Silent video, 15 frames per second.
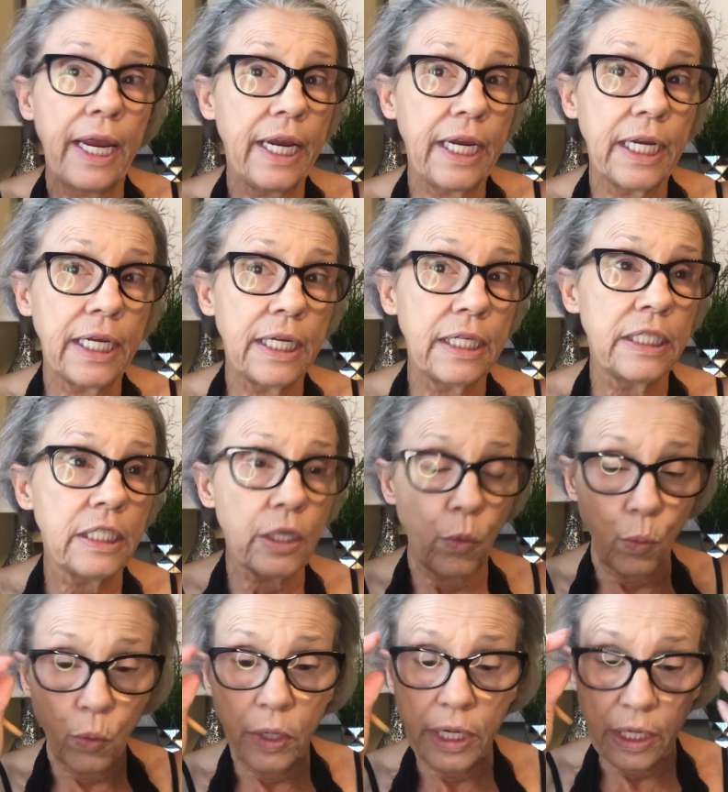And
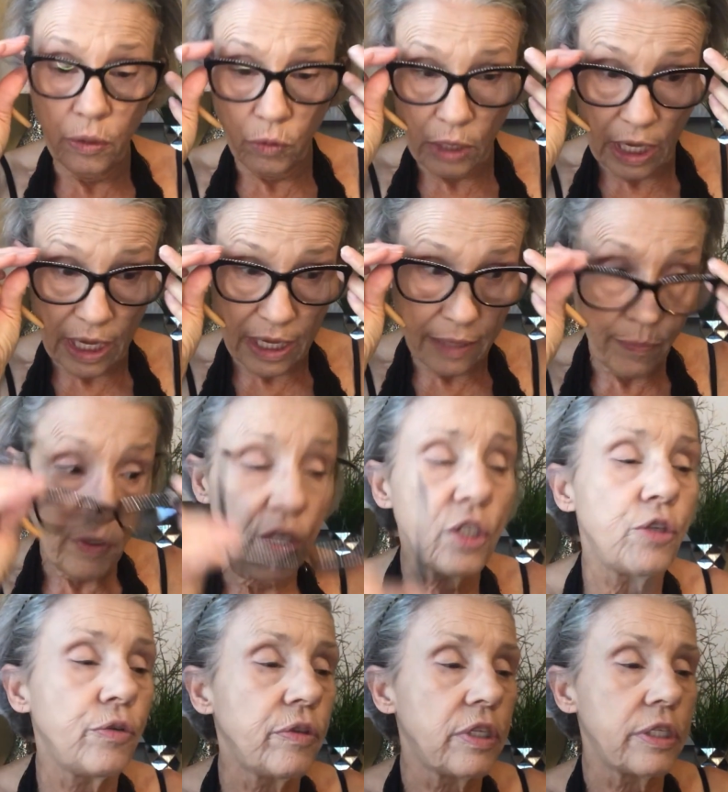what I'm
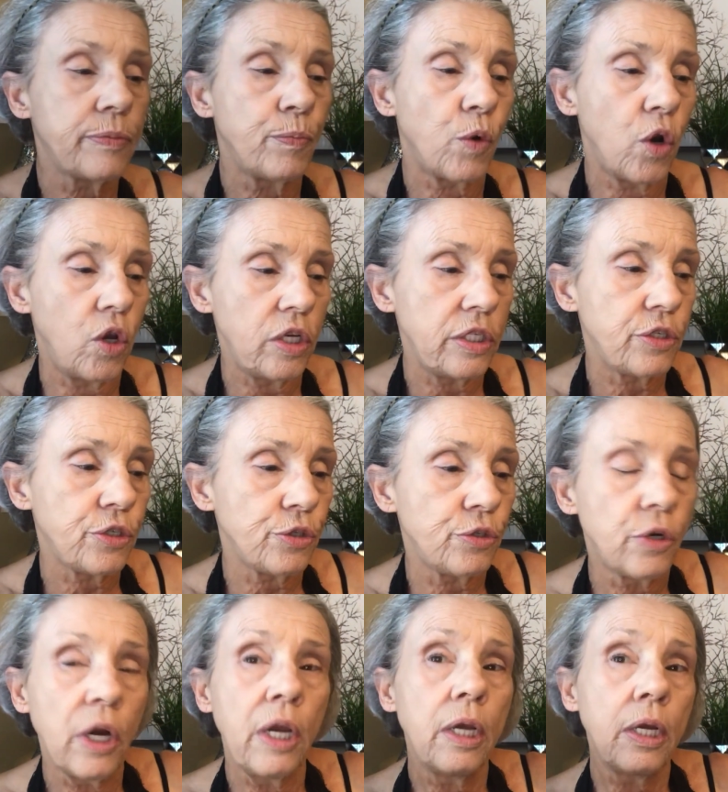going to do with this bronzer